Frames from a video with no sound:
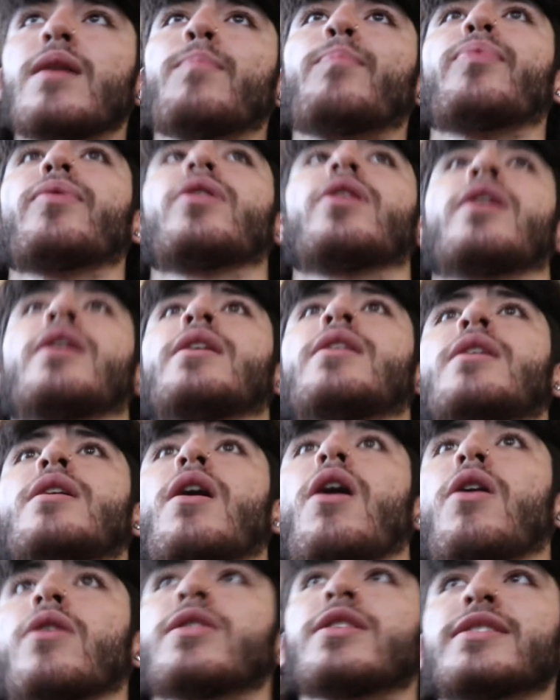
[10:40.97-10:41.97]
But
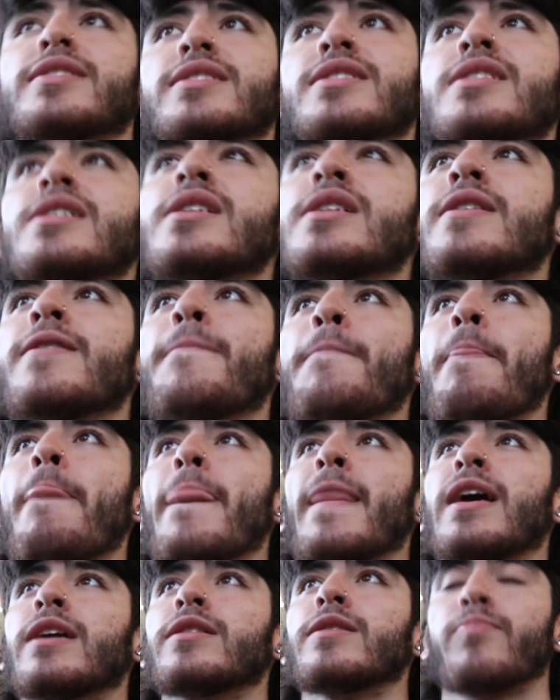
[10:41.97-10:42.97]
honestly,
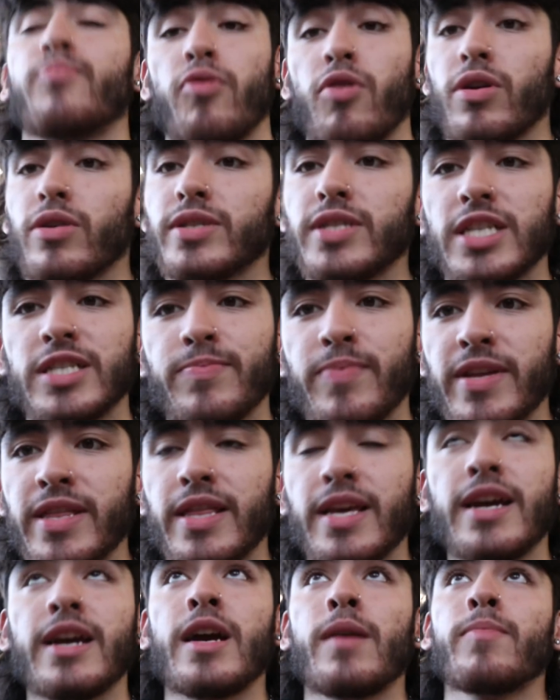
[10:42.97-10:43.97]
the progress has been
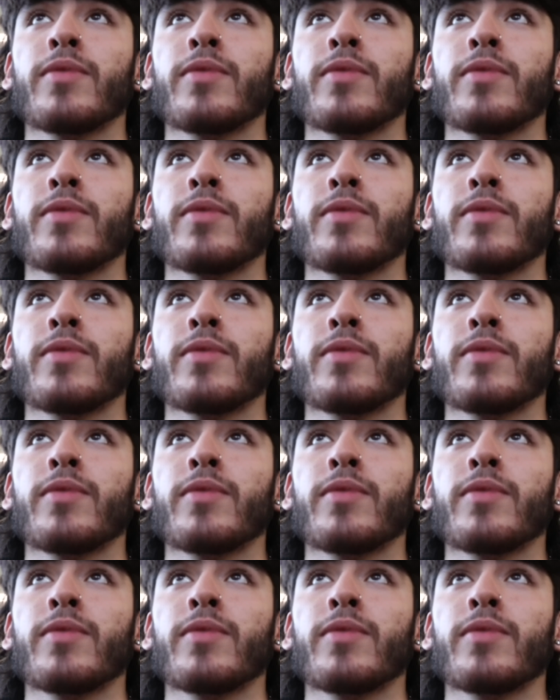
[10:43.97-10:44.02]
there.